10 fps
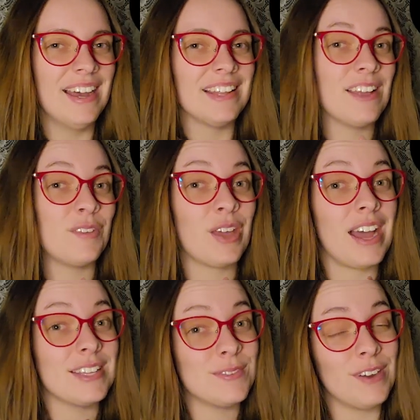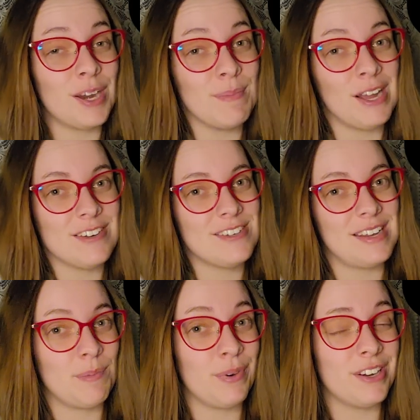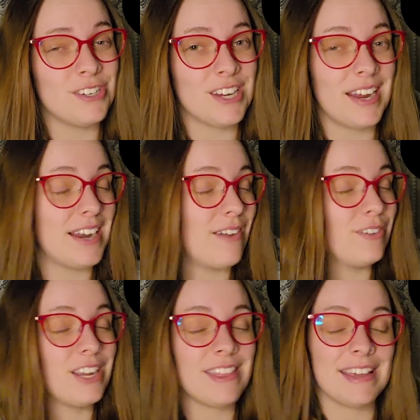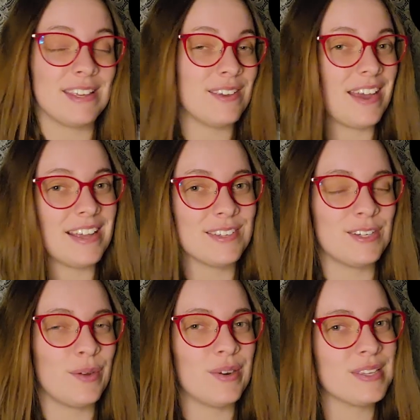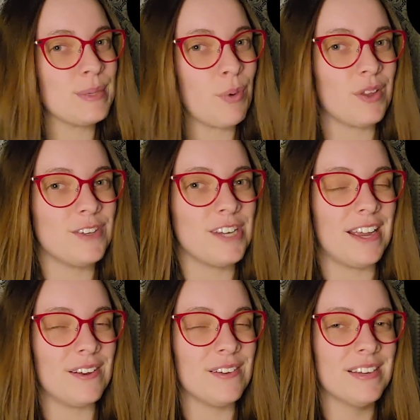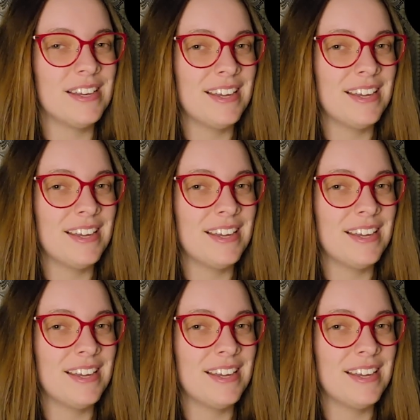I love you guys very much and appreciate everything you guys are doing to support the channel.